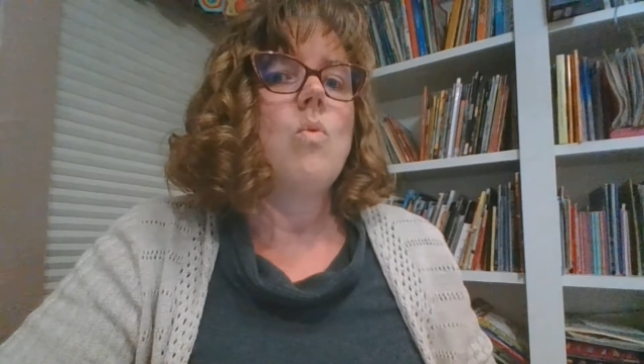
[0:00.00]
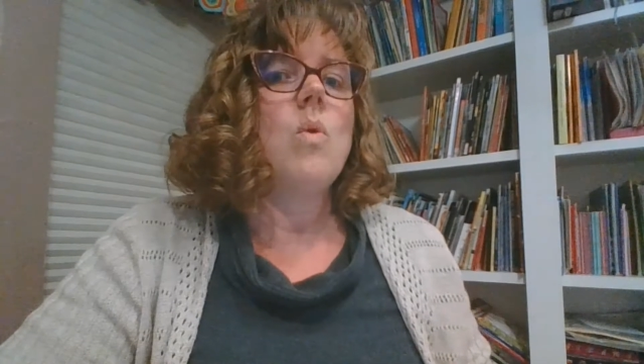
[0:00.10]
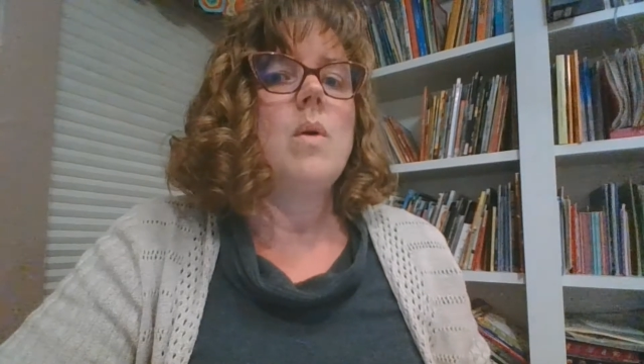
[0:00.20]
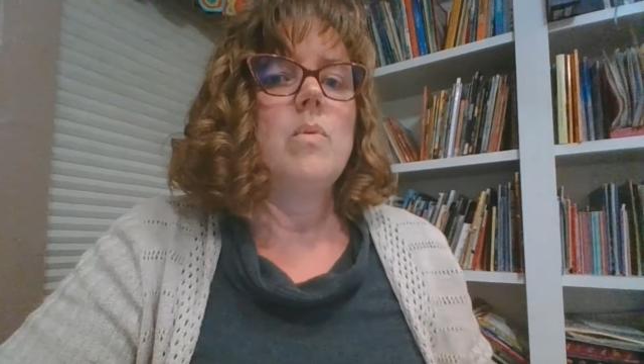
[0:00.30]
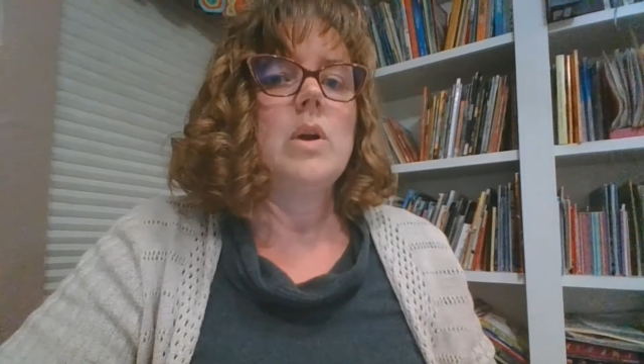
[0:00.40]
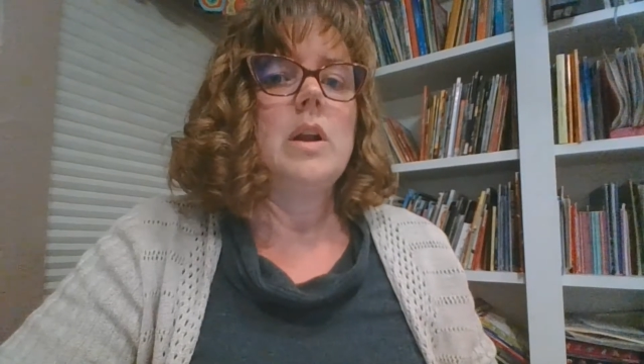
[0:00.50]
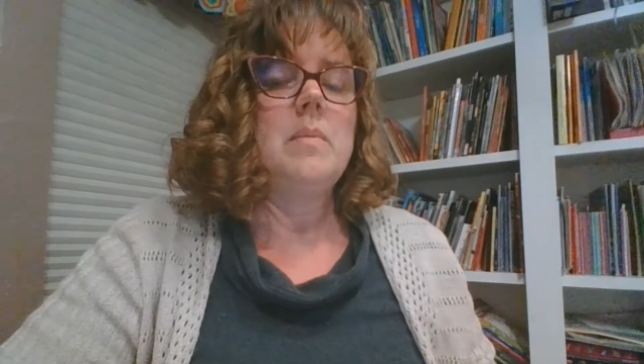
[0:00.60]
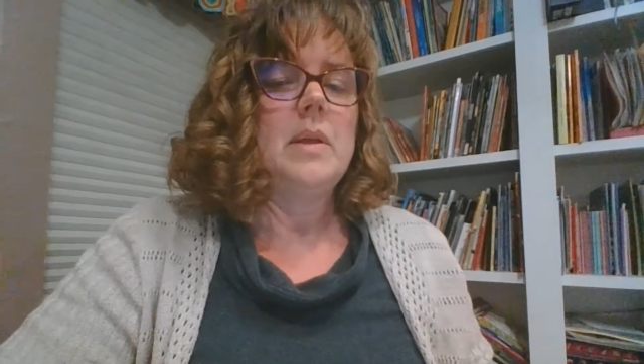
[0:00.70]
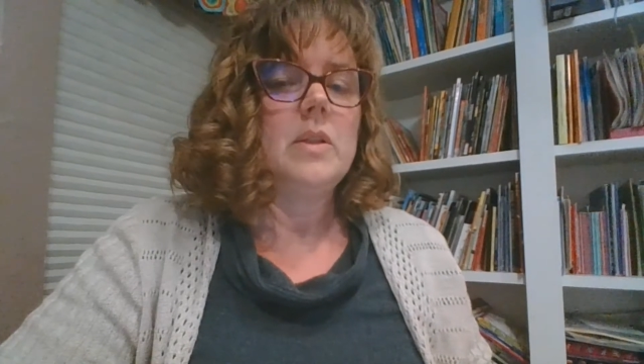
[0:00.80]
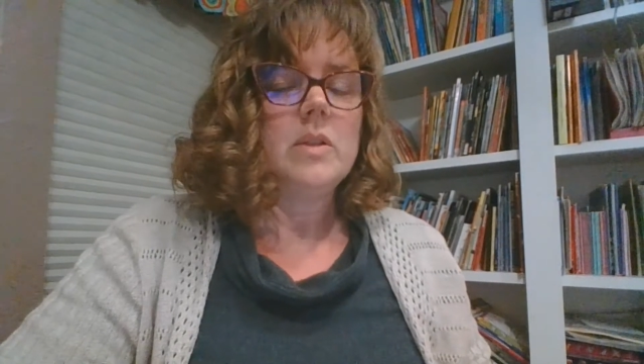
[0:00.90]
what we're going to
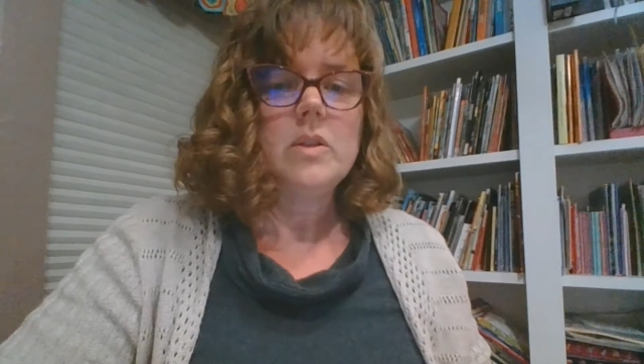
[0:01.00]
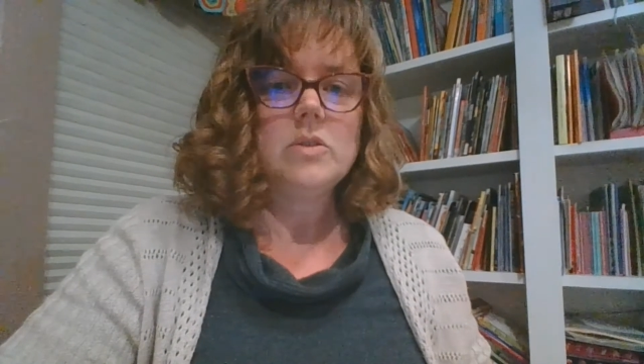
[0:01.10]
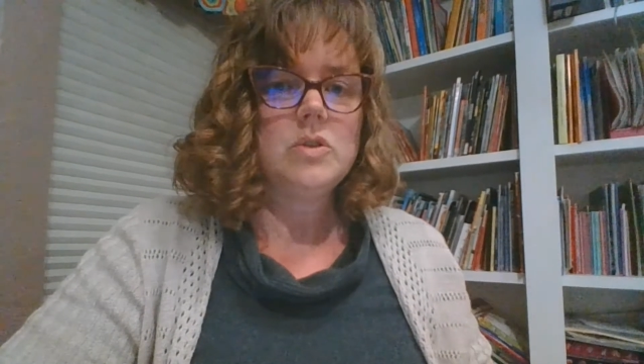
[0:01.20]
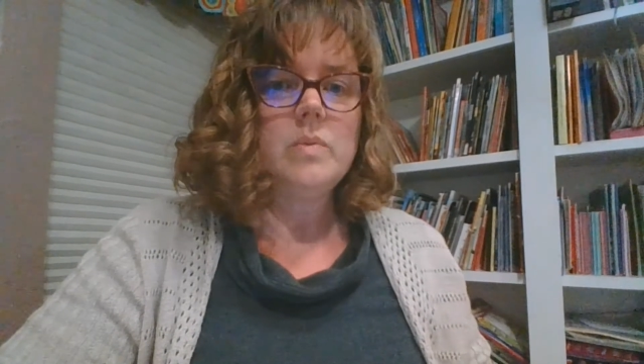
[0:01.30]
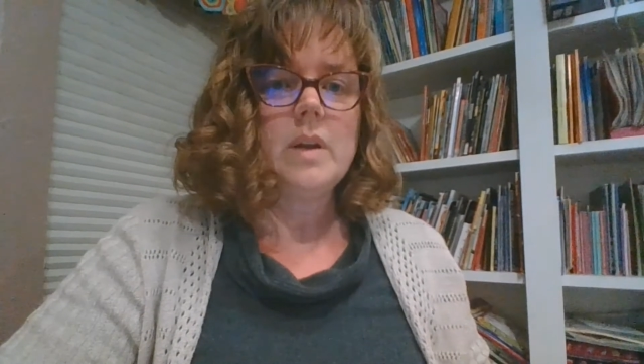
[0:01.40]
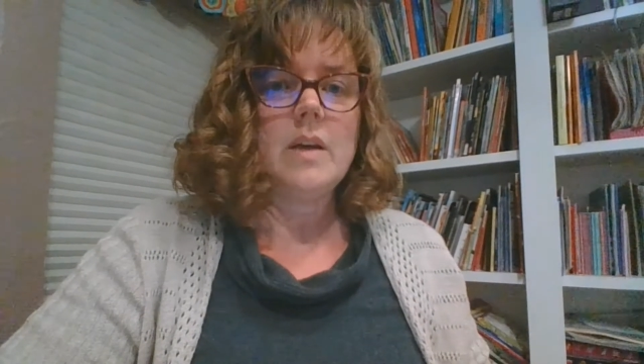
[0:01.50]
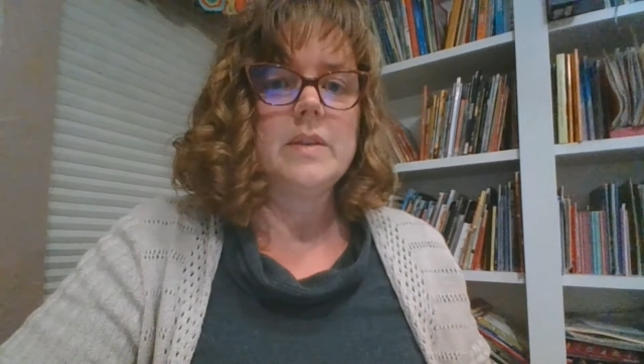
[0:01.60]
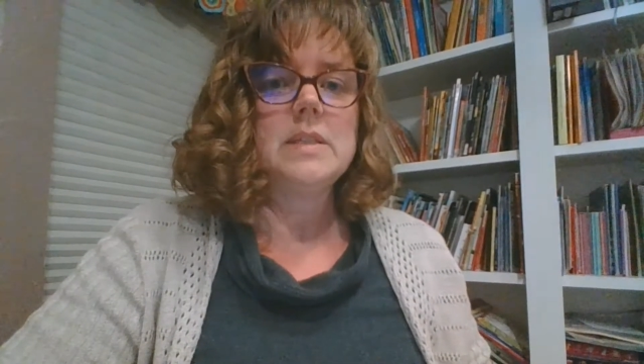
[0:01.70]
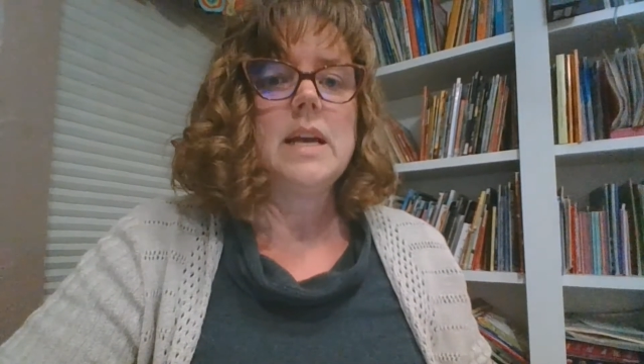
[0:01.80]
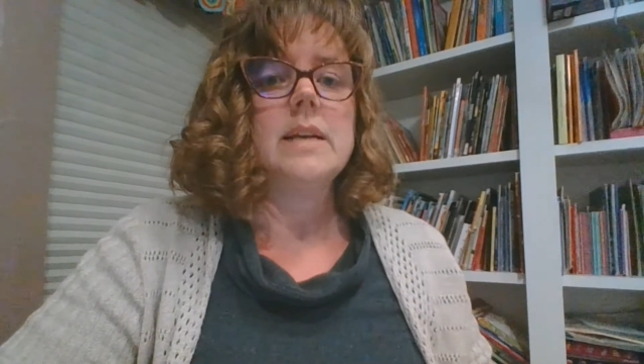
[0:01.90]
be doing on
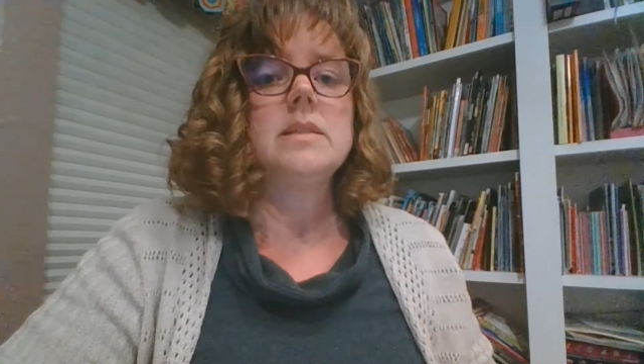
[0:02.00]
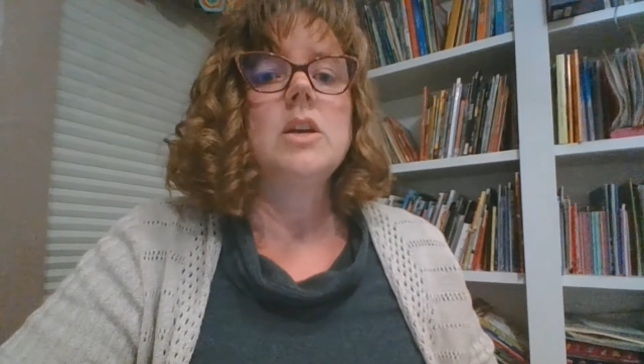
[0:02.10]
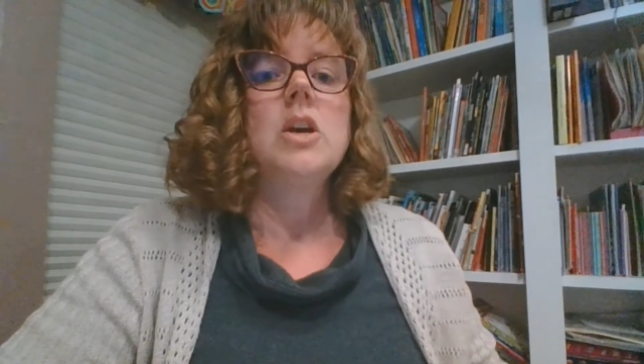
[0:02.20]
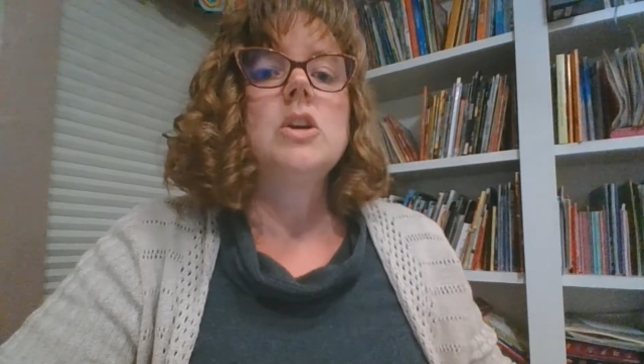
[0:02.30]
the test.